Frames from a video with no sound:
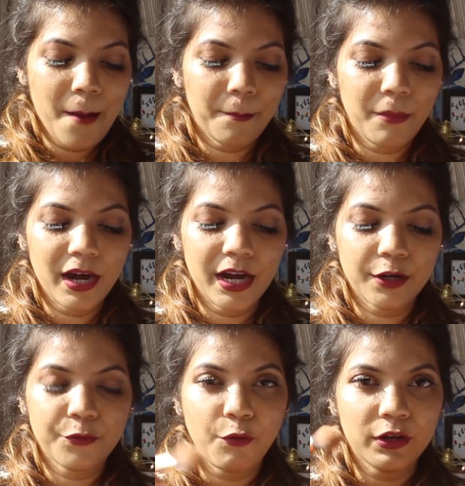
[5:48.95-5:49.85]

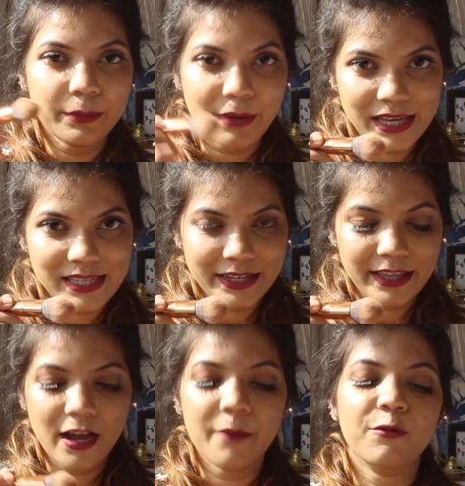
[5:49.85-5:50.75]
but for the price that
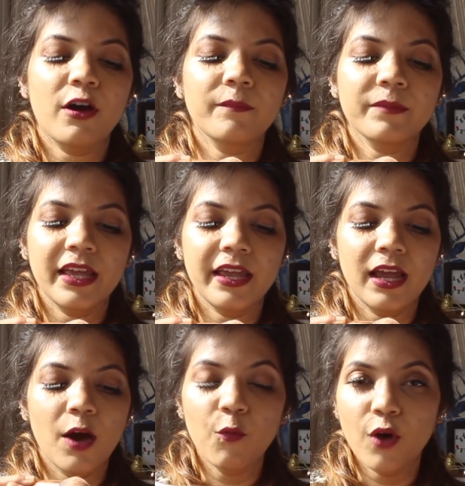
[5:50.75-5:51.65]
they come from,
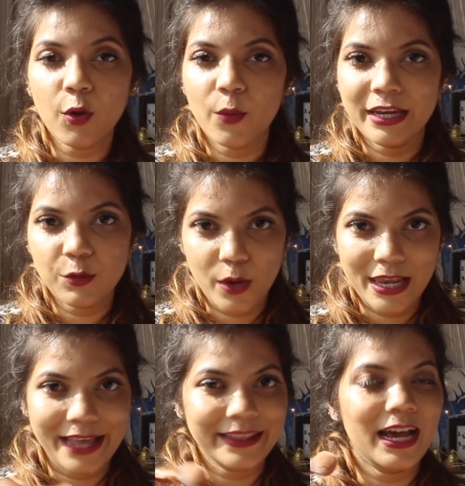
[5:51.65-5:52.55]
they work very
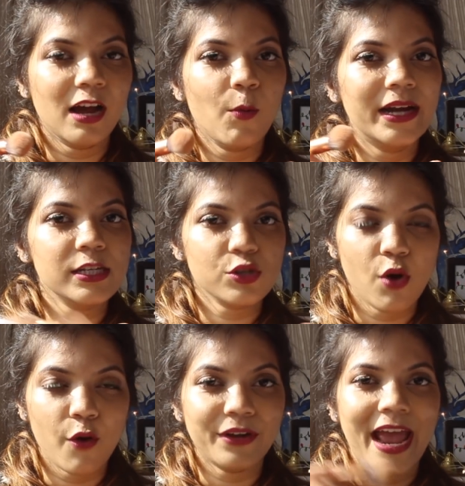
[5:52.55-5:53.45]
well, and they are quite soft,